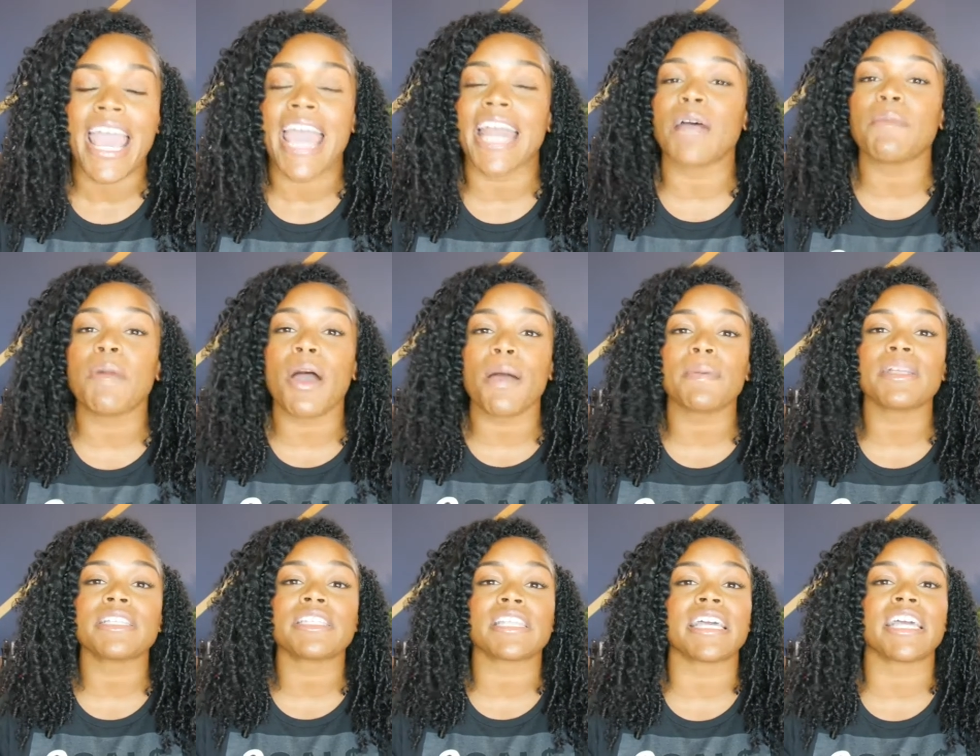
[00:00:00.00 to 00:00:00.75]
I'm
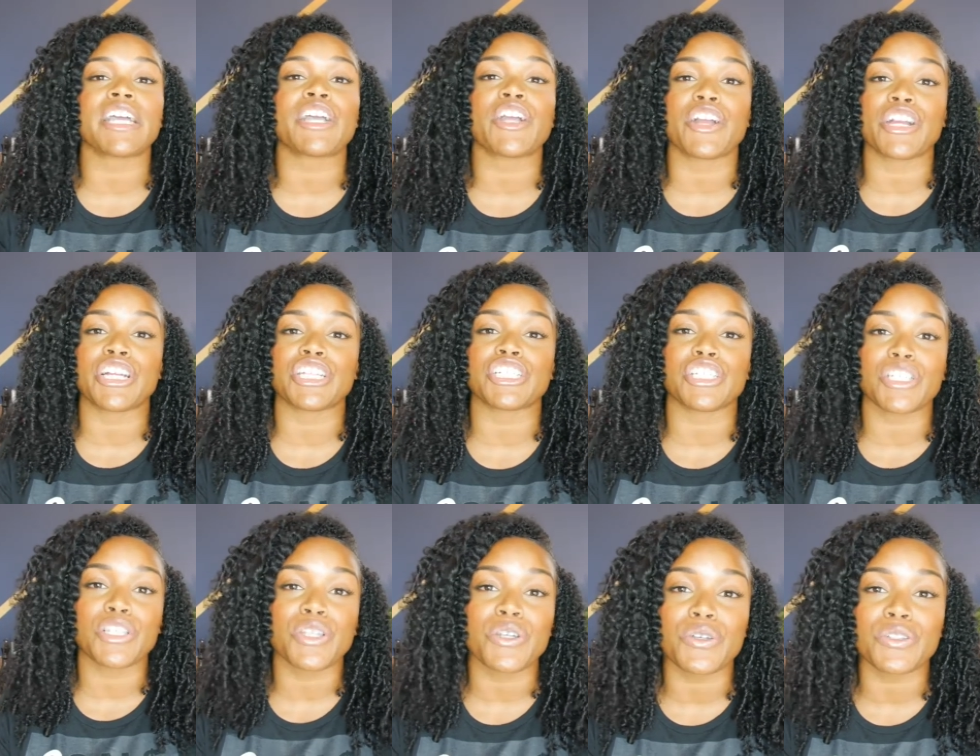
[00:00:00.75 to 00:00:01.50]
hoping to encourage
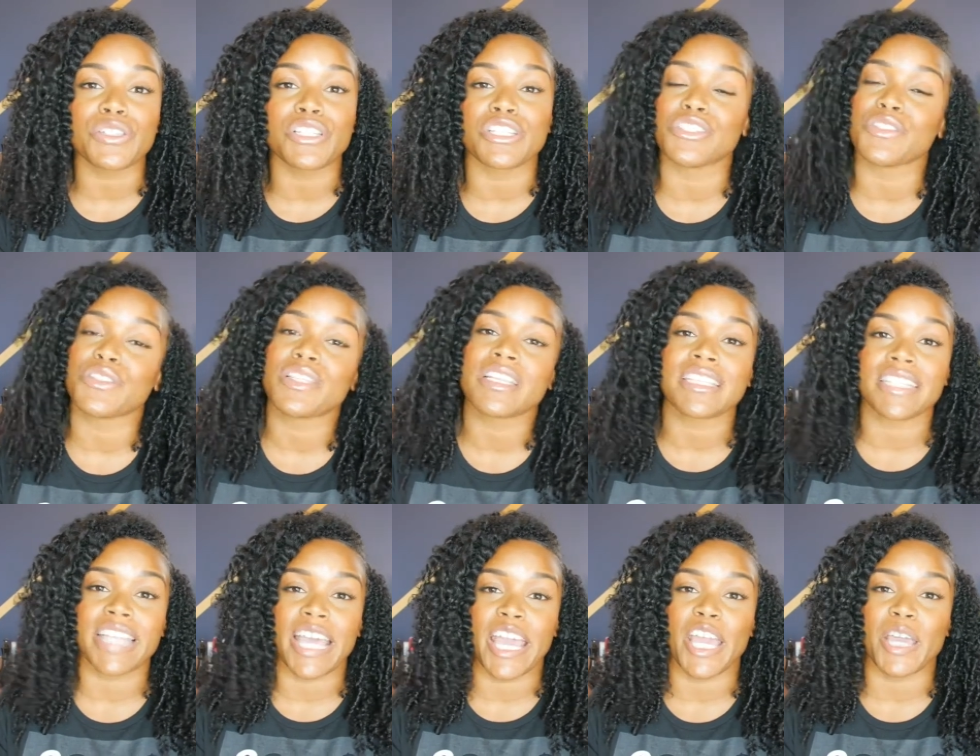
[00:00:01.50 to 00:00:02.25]
you to do the
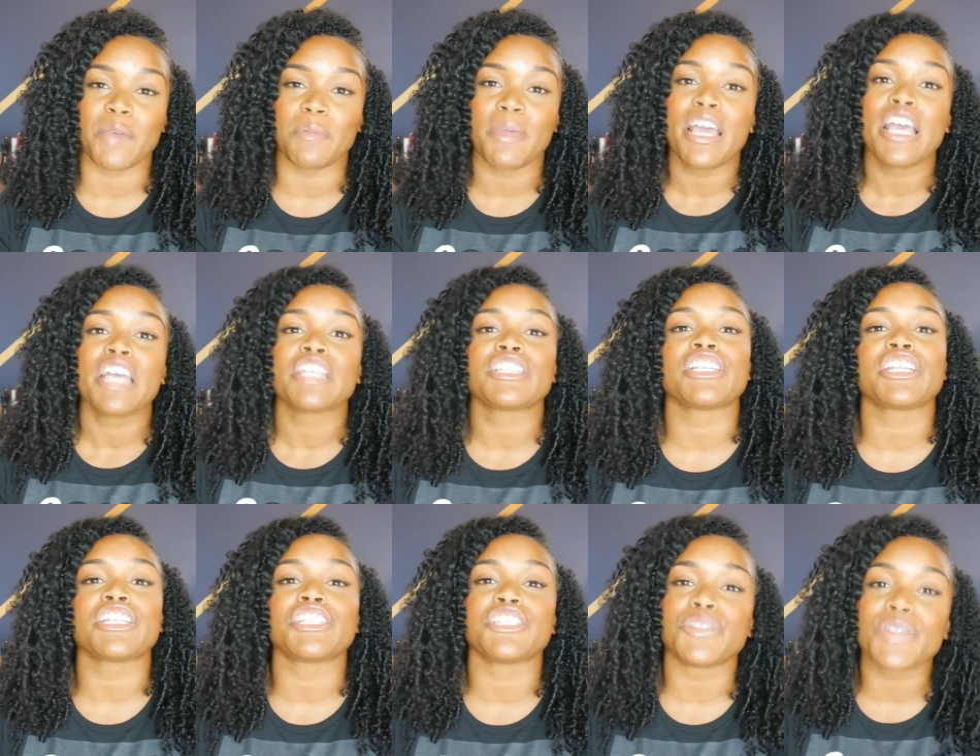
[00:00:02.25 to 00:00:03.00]
same so
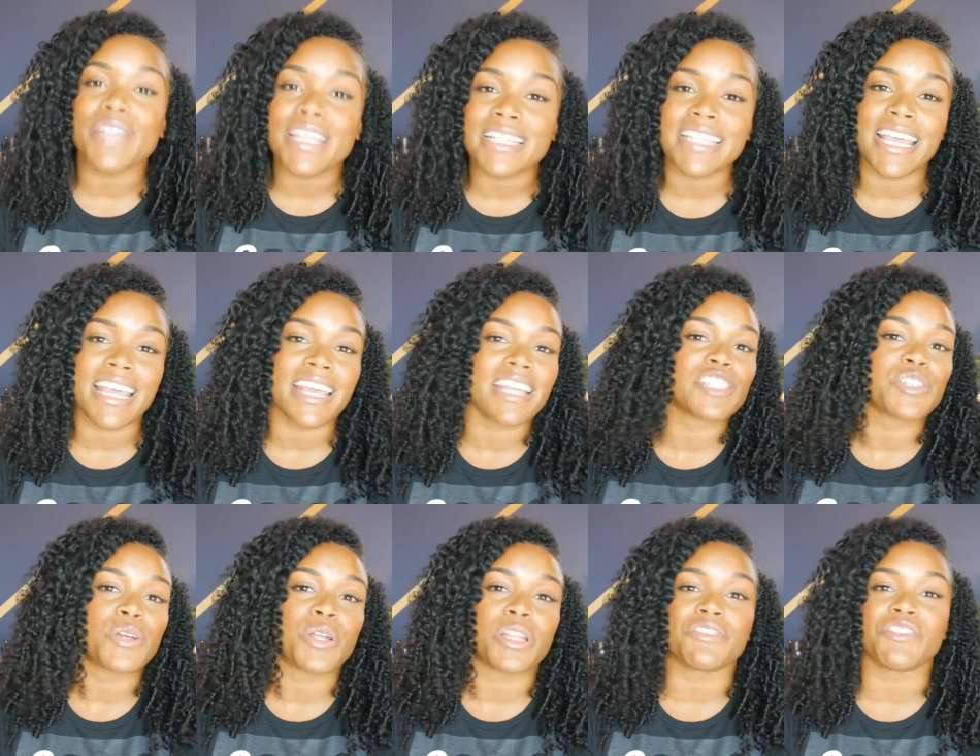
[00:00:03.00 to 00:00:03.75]
that you can take
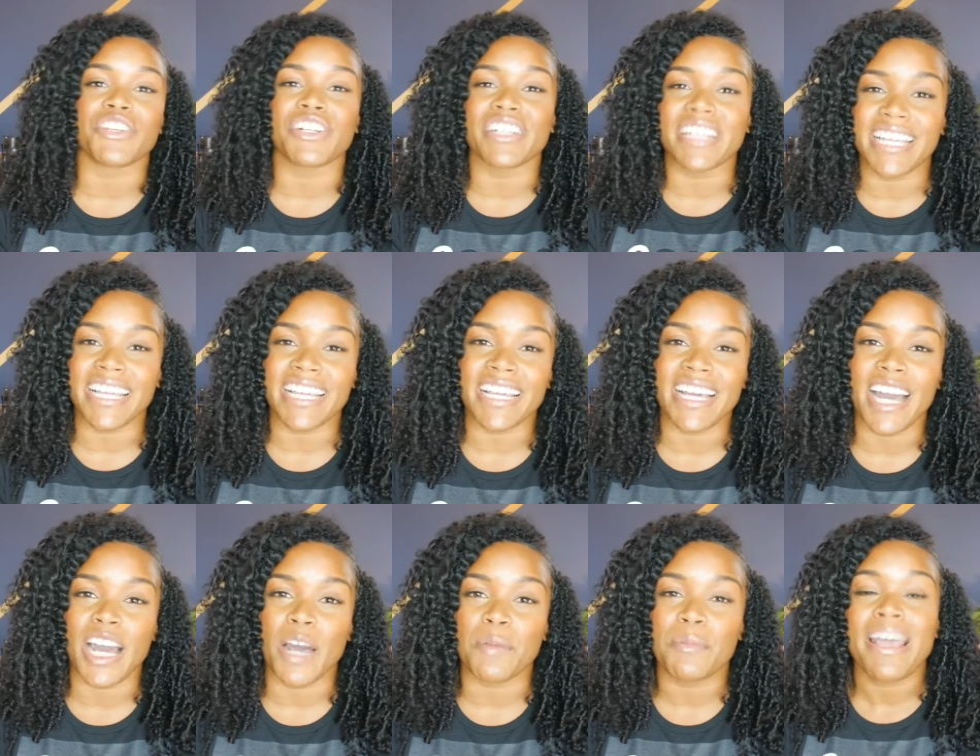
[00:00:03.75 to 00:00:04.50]
control of your
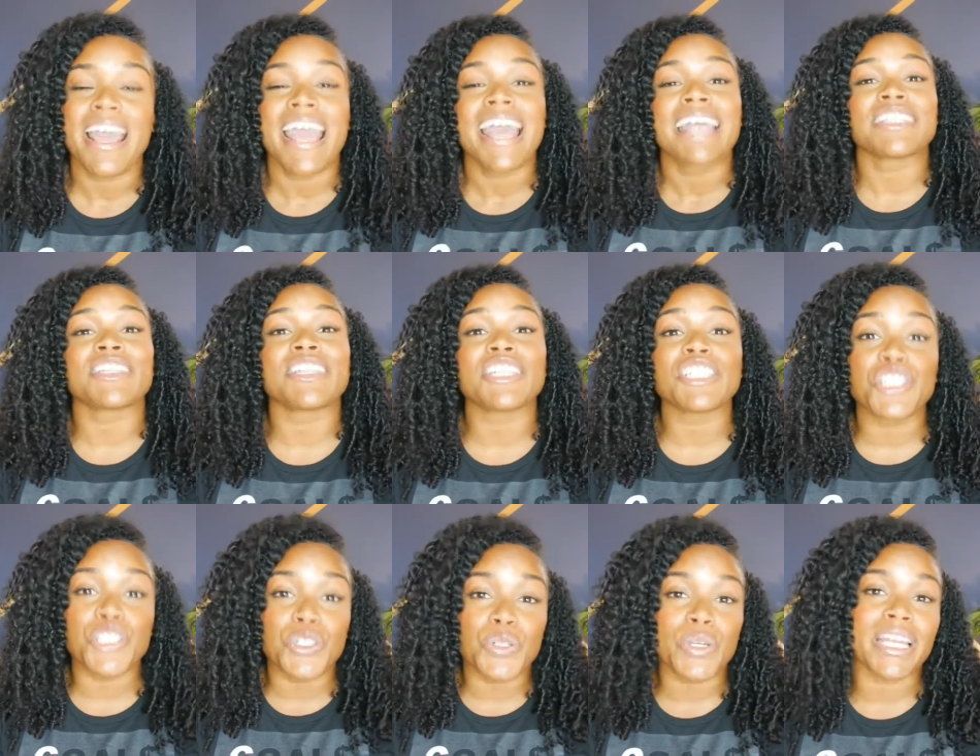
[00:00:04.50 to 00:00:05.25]
income so
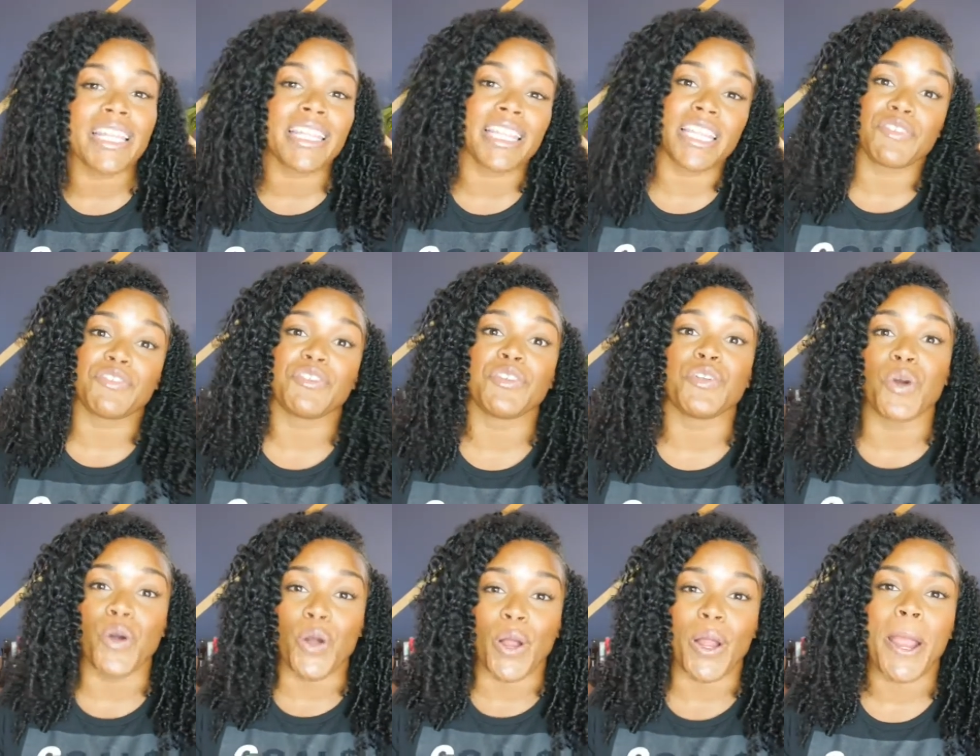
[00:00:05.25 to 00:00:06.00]
that you can live
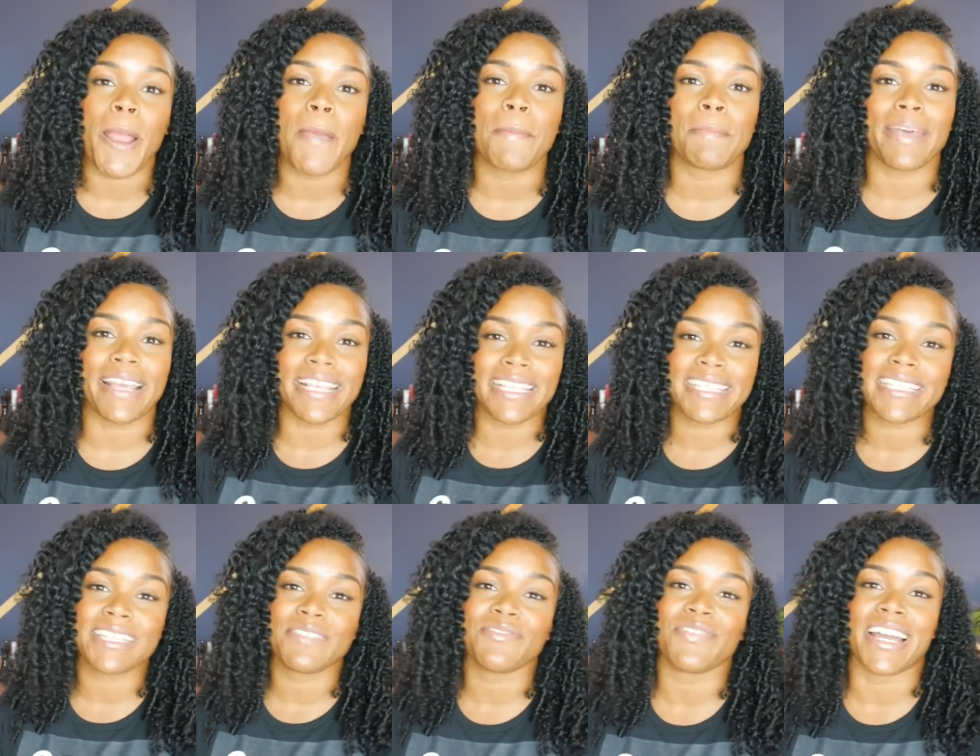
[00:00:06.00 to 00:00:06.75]
your
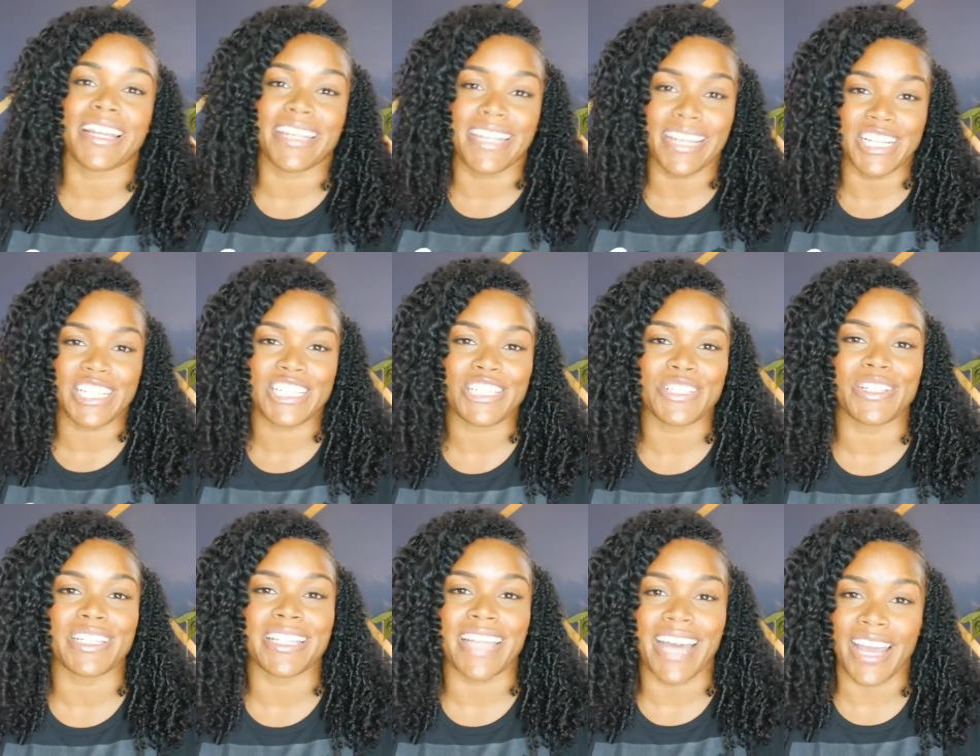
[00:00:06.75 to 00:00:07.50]
best
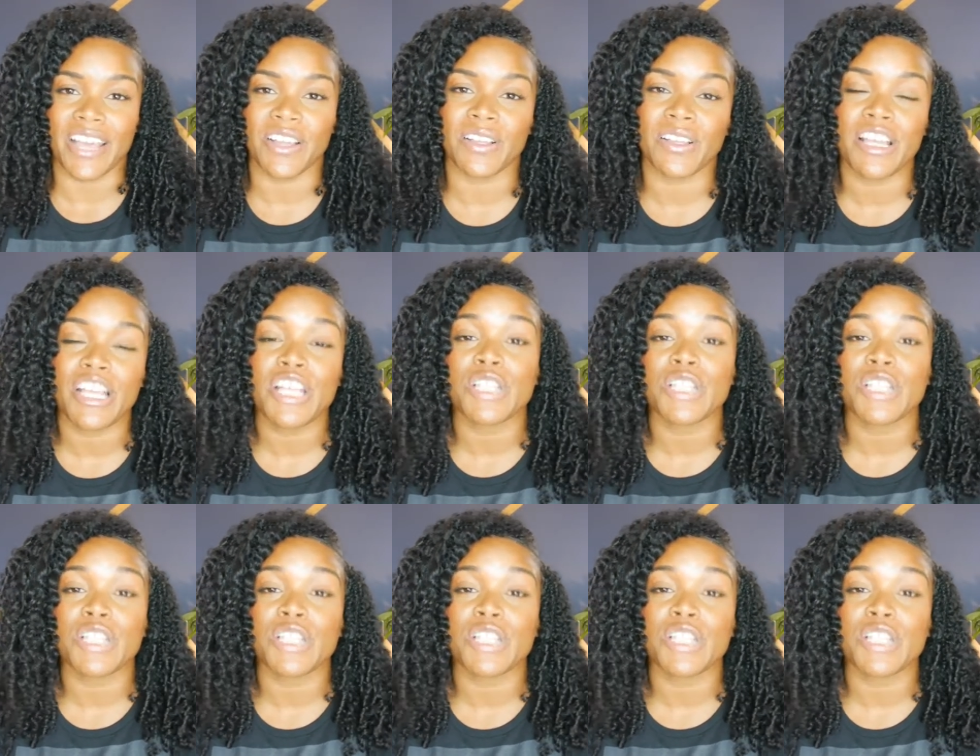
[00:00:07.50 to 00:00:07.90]
financial life.